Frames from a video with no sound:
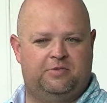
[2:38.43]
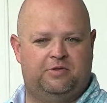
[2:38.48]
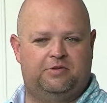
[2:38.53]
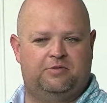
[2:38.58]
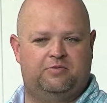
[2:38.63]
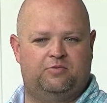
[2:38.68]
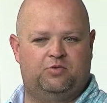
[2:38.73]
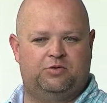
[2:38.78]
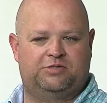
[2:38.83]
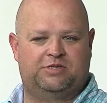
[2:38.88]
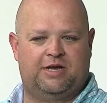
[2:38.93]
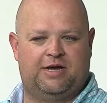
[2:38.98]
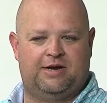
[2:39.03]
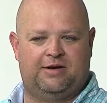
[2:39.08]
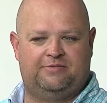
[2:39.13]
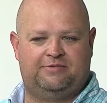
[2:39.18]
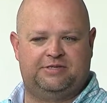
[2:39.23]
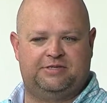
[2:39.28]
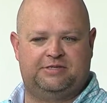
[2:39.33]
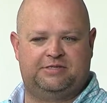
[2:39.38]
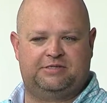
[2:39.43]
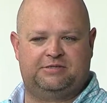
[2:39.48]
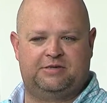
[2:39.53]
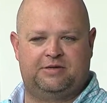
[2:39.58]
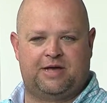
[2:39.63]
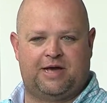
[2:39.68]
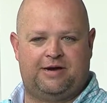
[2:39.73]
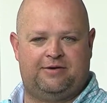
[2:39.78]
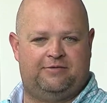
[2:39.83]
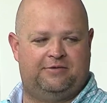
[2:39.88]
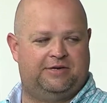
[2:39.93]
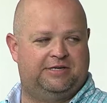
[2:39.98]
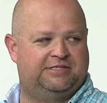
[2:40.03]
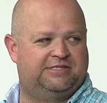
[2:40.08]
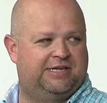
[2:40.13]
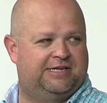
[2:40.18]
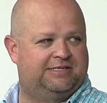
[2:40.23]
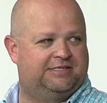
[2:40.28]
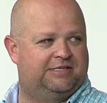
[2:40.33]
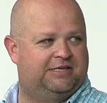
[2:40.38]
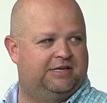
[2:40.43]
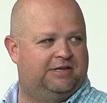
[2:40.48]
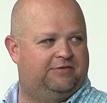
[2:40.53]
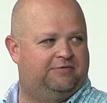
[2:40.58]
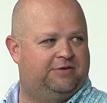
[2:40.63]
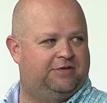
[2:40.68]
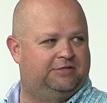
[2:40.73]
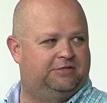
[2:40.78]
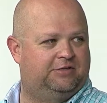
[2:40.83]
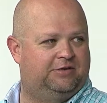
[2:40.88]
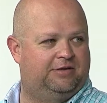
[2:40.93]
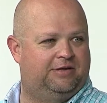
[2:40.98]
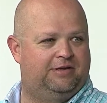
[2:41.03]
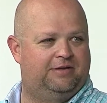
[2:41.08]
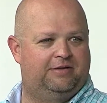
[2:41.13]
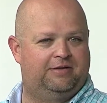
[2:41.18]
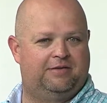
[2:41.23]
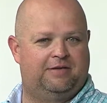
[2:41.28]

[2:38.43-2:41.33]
was kind of just out of necessity eventually.